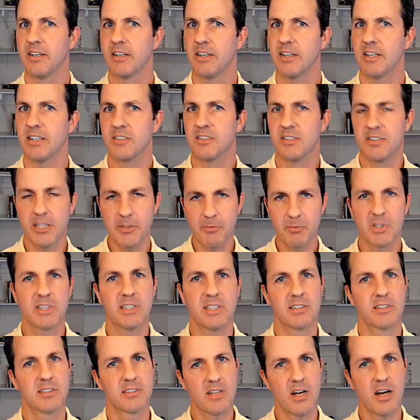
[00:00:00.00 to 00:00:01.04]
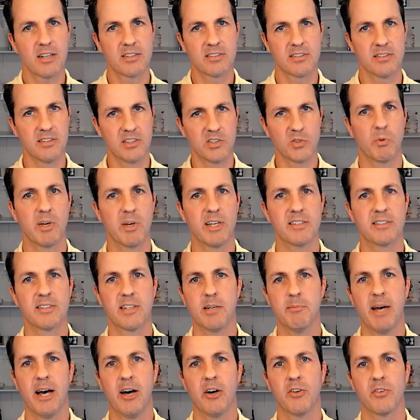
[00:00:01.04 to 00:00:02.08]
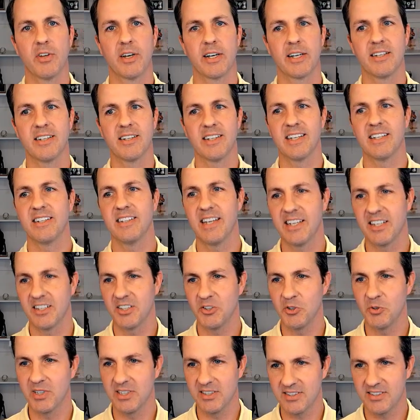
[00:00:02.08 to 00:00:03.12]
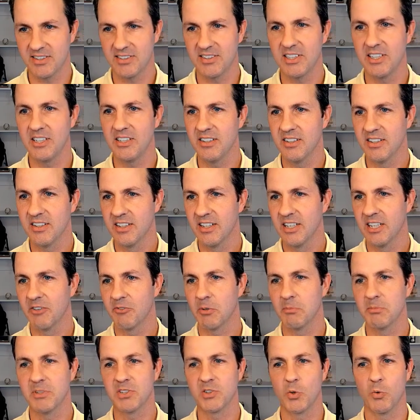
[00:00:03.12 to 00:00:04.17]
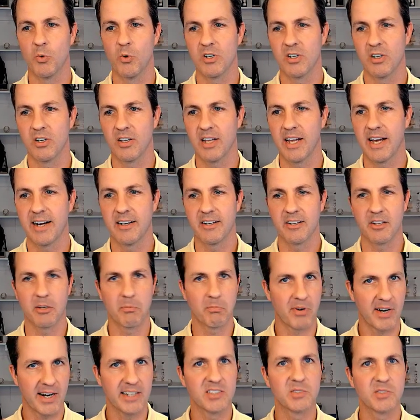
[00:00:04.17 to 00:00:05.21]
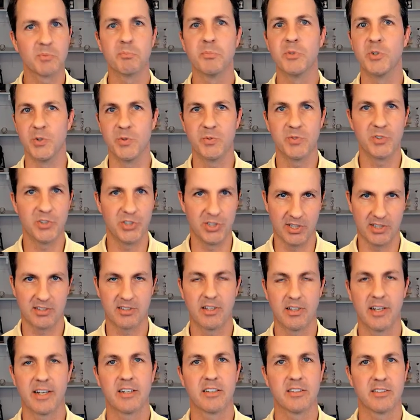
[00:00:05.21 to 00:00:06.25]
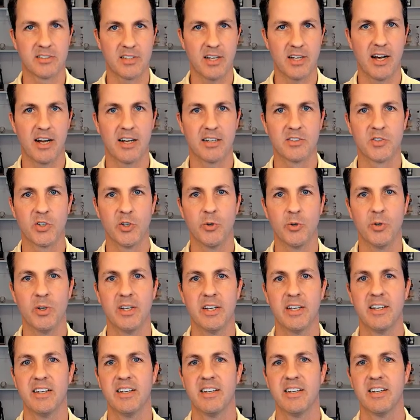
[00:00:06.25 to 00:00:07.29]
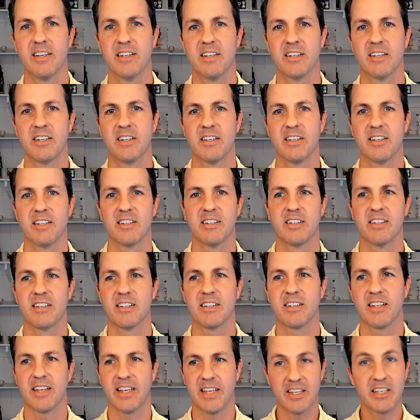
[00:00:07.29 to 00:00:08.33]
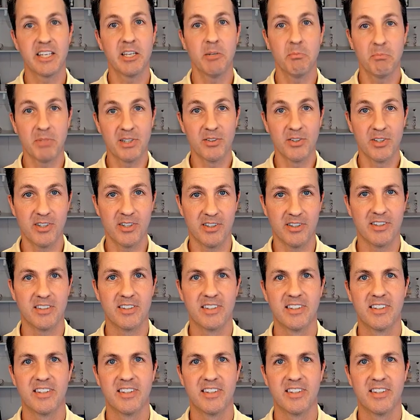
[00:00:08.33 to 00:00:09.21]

It's different than stocks in these ways that I'm outlining, and yet you can see from this order ladder the price moves just like a stock. So it can be learned.